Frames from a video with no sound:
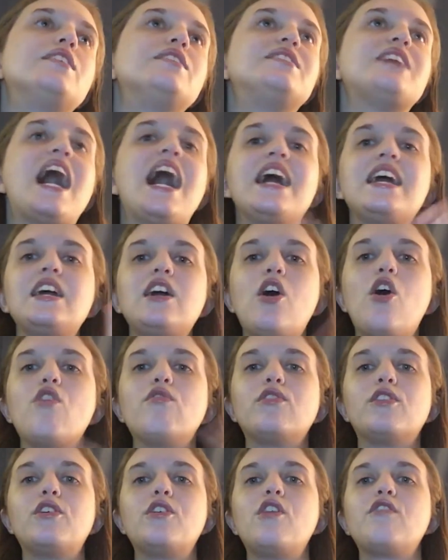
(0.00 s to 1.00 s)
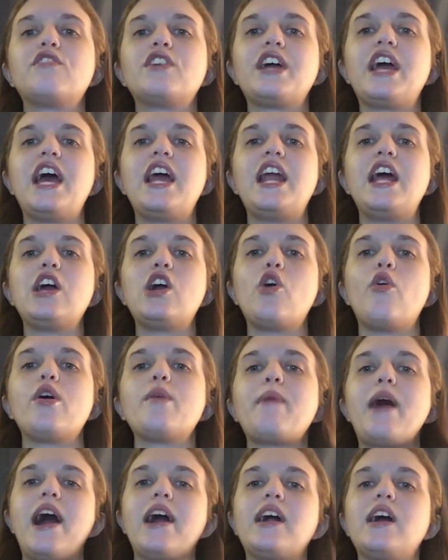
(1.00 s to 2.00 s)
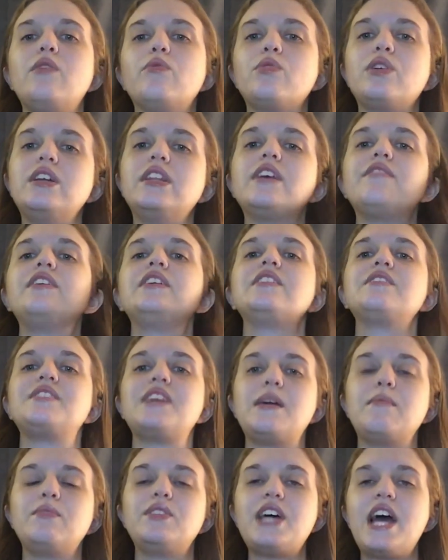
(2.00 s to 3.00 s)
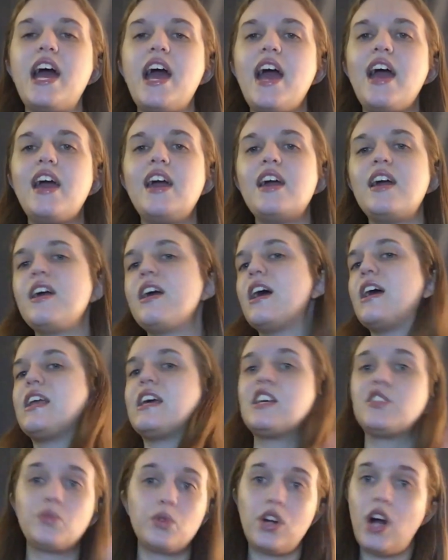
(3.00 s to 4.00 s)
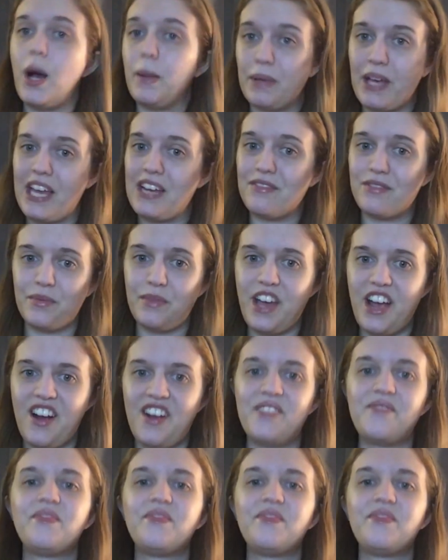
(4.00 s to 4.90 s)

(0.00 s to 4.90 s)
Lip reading: dying over and over again and going back and reliving the same day, and it gets more complicated from there.